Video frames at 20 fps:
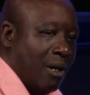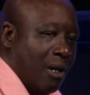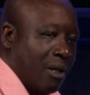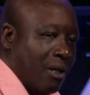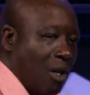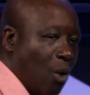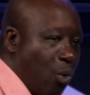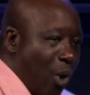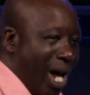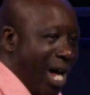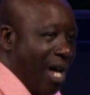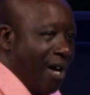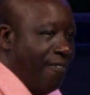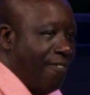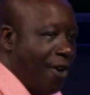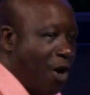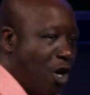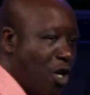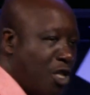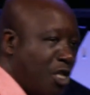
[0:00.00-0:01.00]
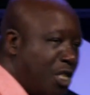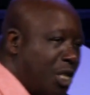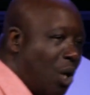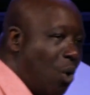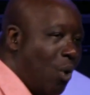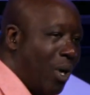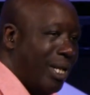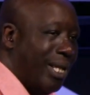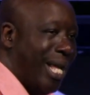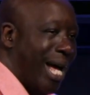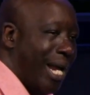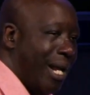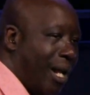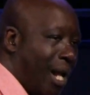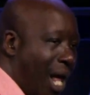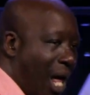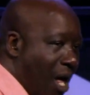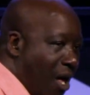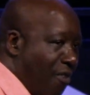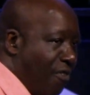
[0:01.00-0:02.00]
The way of her showing that
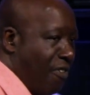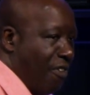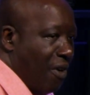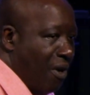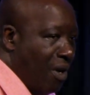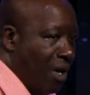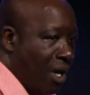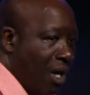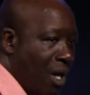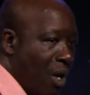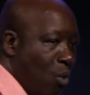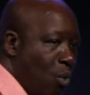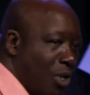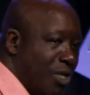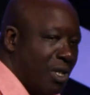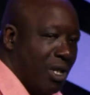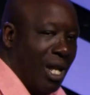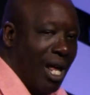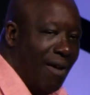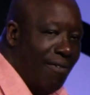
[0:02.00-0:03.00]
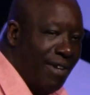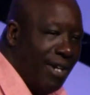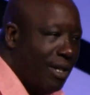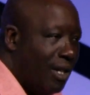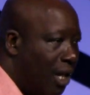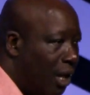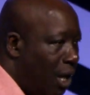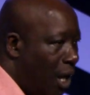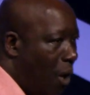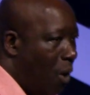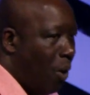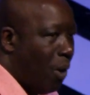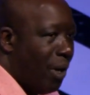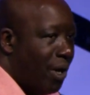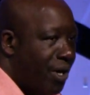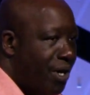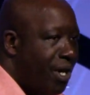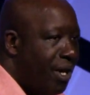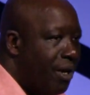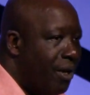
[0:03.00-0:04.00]
love was loving the
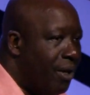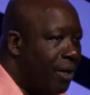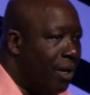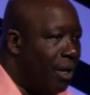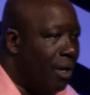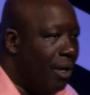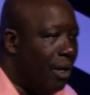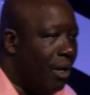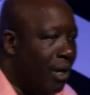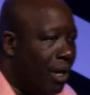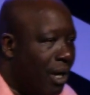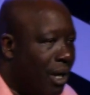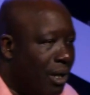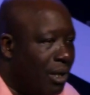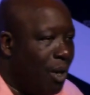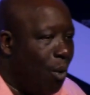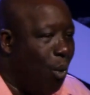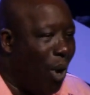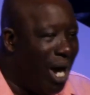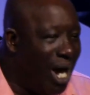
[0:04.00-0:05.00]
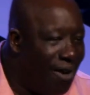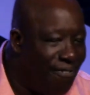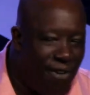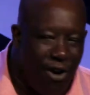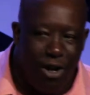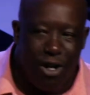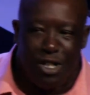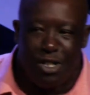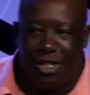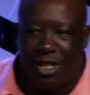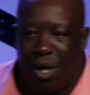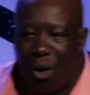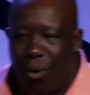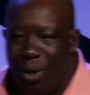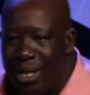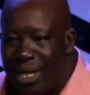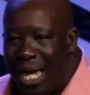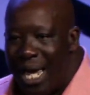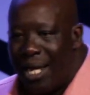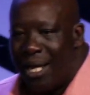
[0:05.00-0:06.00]
Lord the way of her
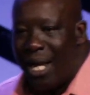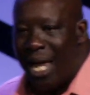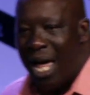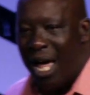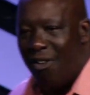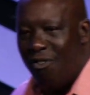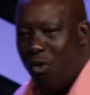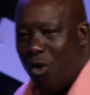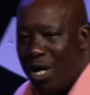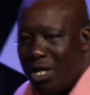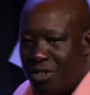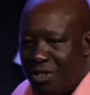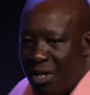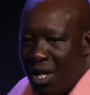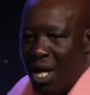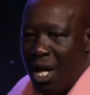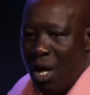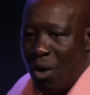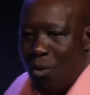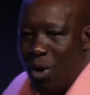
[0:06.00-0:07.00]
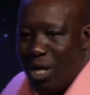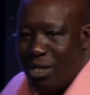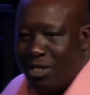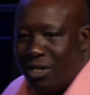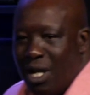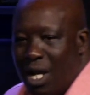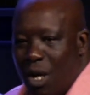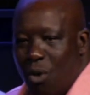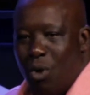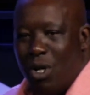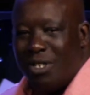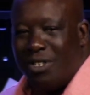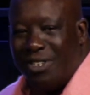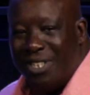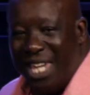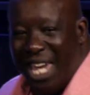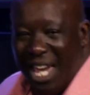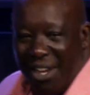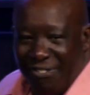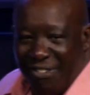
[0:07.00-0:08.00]
showing that love was, was, was
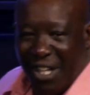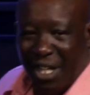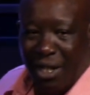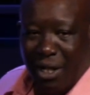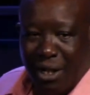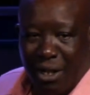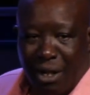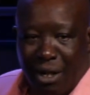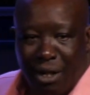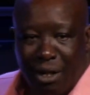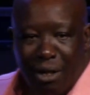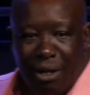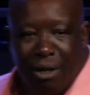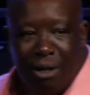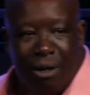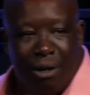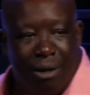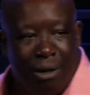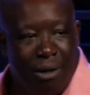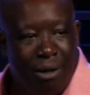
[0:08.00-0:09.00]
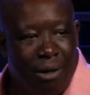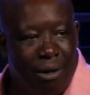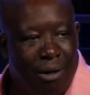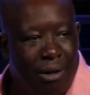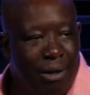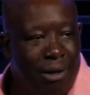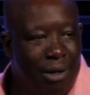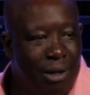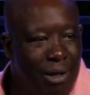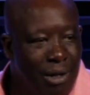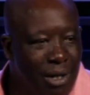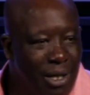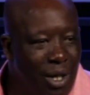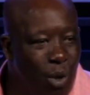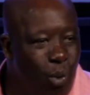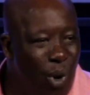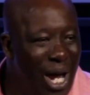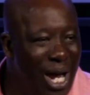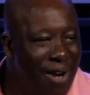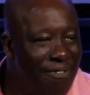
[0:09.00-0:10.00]
giving. The
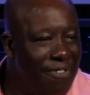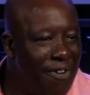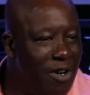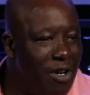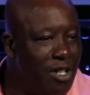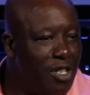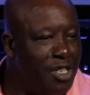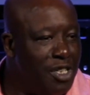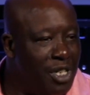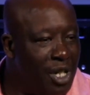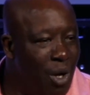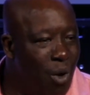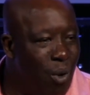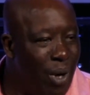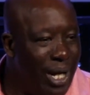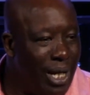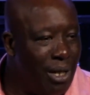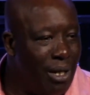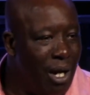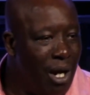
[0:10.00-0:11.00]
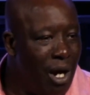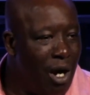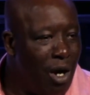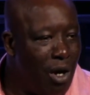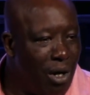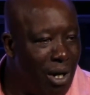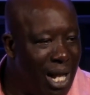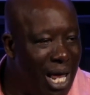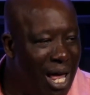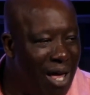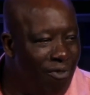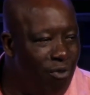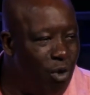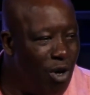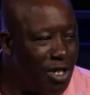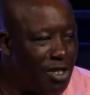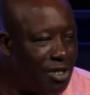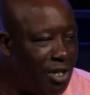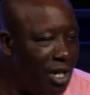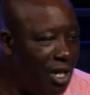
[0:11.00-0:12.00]
way of her showing her love
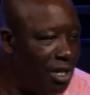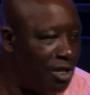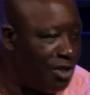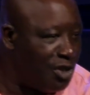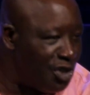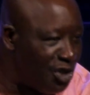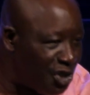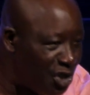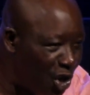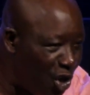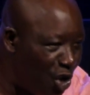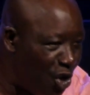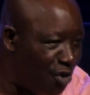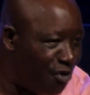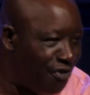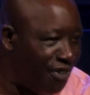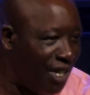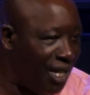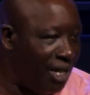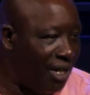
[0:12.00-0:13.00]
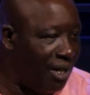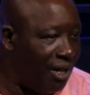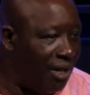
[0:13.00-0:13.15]
was serving.